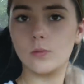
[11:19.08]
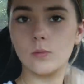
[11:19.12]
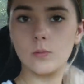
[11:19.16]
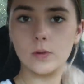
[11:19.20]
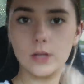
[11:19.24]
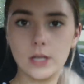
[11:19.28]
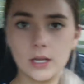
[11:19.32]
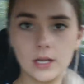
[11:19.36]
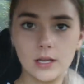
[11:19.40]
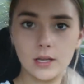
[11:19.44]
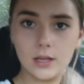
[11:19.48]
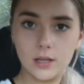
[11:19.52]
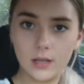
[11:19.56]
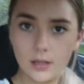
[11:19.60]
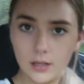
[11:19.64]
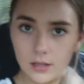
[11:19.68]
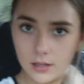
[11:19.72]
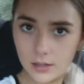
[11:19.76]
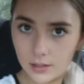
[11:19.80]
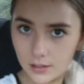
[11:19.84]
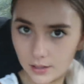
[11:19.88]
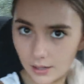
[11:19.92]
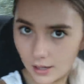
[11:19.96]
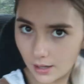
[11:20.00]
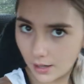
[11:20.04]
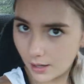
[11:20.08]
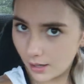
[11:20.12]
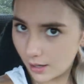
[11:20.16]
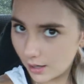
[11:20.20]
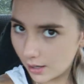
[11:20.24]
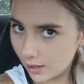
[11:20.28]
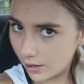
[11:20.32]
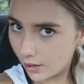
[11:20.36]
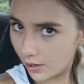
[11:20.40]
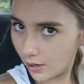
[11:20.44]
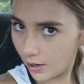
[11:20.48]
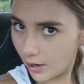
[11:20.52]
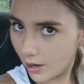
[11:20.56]
we
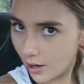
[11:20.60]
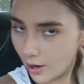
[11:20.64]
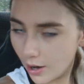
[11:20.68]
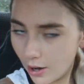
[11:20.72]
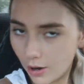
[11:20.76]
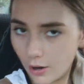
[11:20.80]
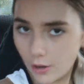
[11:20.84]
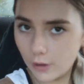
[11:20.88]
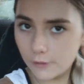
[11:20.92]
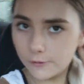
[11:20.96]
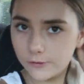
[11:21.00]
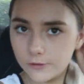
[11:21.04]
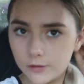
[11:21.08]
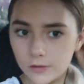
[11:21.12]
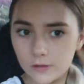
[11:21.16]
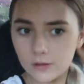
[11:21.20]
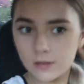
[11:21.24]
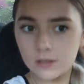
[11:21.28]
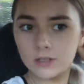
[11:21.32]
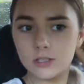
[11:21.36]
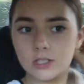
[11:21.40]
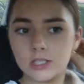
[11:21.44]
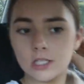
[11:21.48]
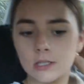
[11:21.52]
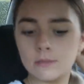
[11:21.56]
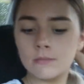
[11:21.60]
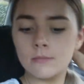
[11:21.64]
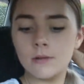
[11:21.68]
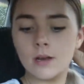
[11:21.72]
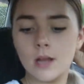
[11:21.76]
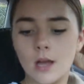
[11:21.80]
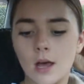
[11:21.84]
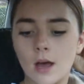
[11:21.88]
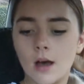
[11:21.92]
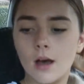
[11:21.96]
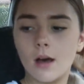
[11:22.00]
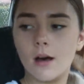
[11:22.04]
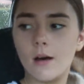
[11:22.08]
are off to the gym
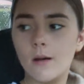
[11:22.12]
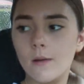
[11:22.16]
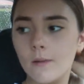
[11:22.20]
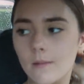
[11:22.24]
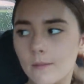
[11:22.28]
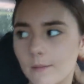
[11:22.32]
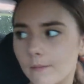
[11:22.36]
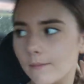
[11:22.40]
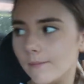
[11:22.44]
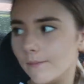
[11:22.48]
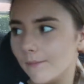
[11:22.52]
now.